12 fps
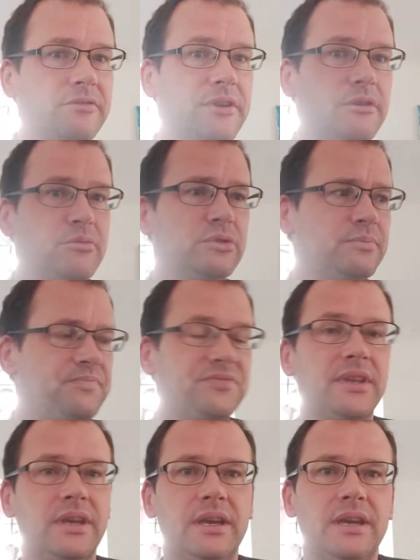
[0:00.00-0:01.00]
variable
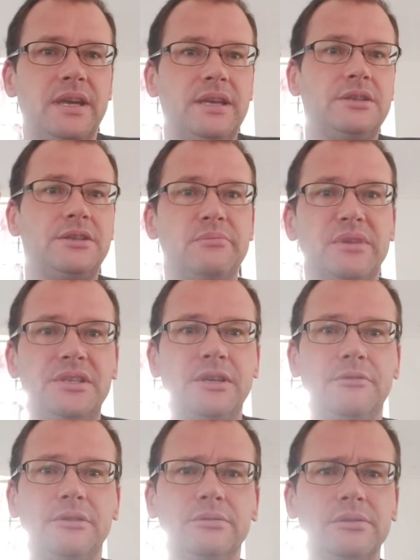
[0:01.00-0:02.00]
is the
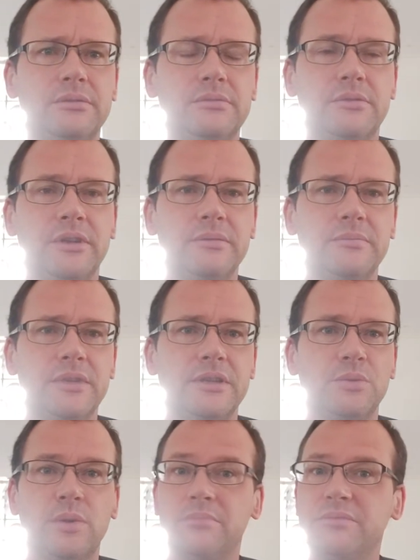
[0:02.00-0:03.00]
materials, right?
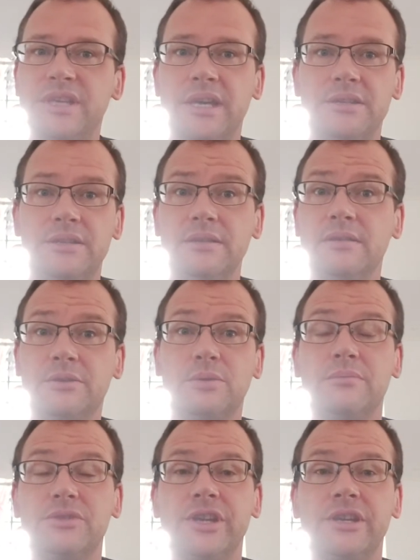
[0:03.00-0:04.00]
That's what I'm testing, that's what
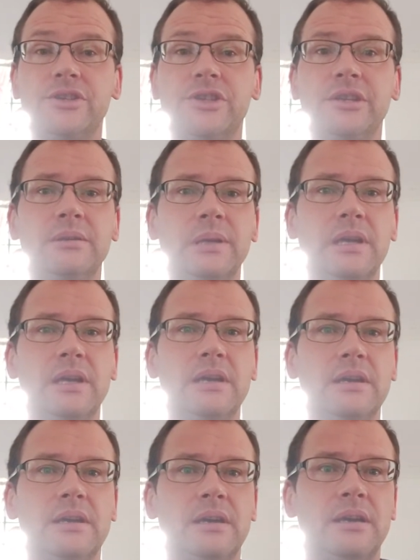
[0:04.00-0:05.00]
I'm changing.
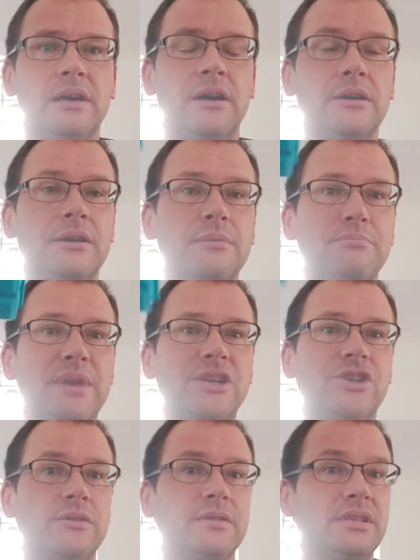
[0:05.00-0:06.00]
I'm going to
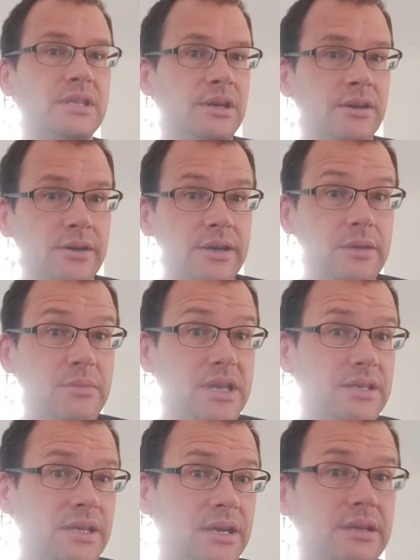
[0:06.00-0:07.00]
measure the time
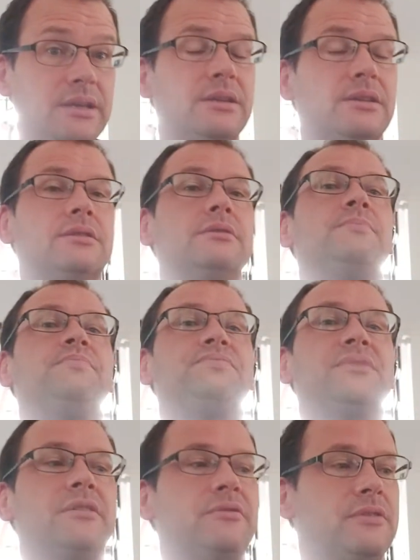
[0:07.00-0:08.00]
it takes
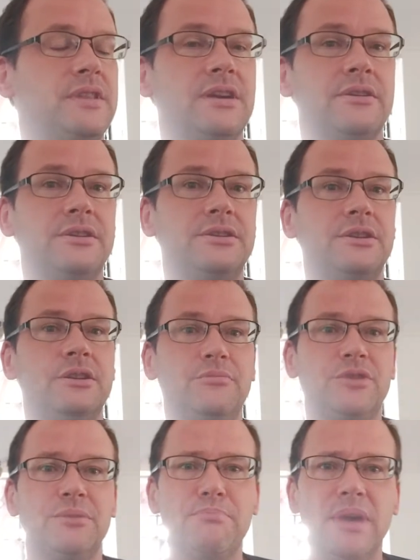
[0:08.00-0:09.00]
for the ice
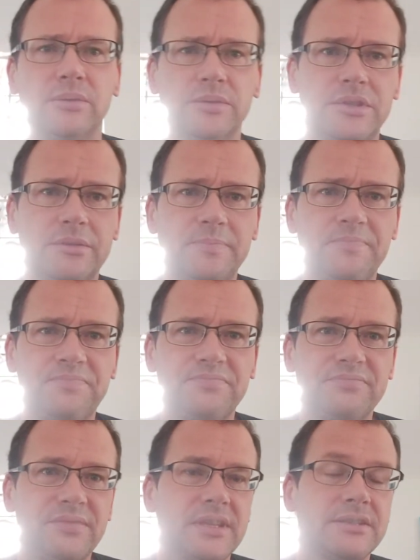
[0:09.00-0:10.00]
cube to melt.
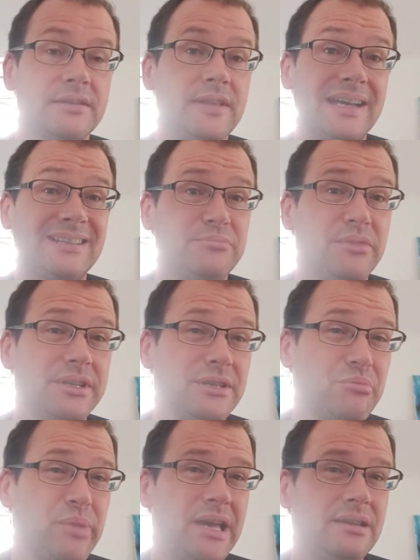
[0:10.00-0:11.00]
So that's my
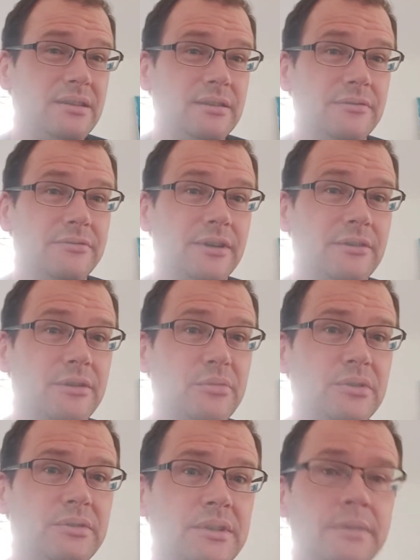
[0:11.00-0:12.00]
dependent
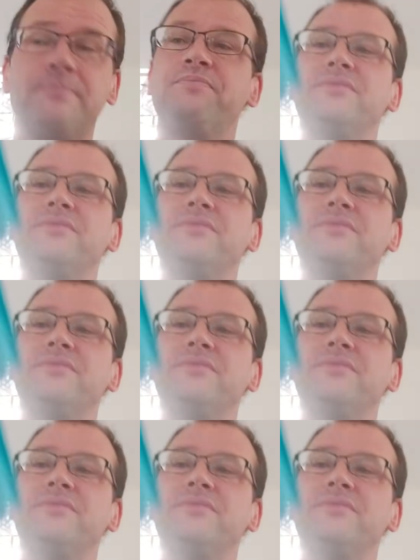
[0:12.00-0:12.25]
variable, isn't it?